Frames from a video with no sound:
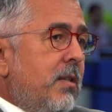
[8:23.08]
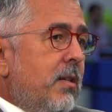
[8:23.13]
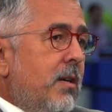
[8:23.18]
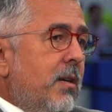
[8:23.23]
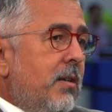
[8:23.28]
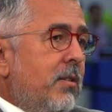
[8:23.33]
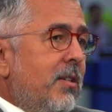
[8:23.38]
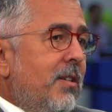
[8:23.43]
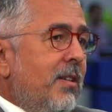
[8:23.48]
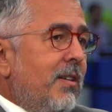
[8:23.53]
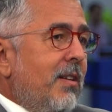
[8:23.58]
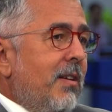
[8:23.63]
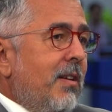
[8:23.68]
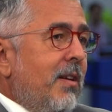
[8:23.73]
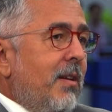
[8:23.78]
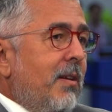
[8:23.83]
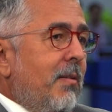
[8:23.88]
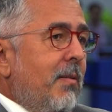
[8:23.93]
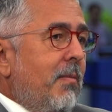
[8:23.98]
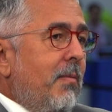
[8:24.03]
that
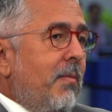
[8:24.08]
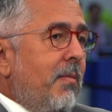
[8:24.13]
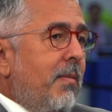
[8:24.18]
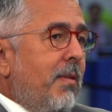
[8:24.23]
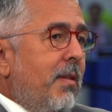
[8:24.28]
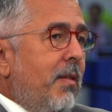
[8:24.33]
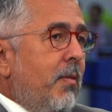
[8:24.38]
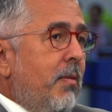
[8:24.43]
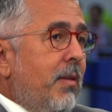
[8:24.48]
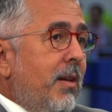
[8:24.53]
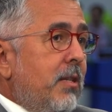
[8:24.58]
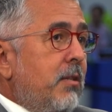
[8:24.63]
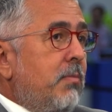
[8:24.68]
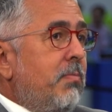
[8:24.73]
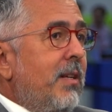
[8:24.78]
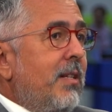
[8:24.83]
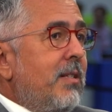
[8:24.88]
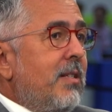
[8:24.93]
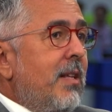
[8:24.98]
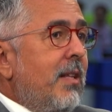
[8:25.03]
this
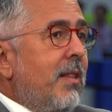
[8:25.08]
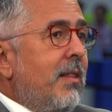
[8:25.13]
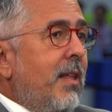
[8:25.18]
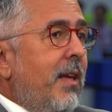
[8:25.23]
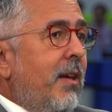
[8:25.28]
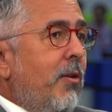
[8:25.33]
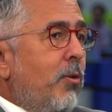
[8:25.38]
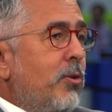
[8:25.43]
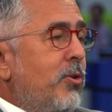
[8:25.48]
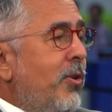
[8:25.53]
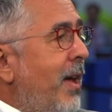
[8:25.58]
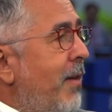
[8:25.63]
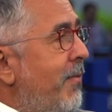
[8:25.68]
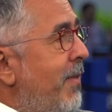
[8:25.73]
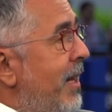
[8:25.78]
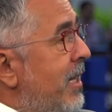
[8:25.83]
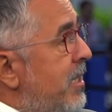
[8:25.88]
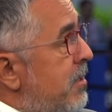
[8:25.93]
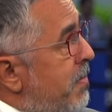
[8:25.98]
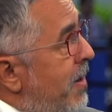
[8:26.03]
means that they also have
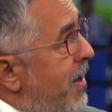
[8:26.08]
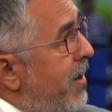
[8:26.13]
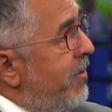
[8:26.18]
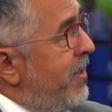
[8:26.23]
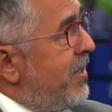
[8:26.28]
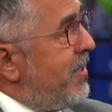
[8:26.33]
an expiry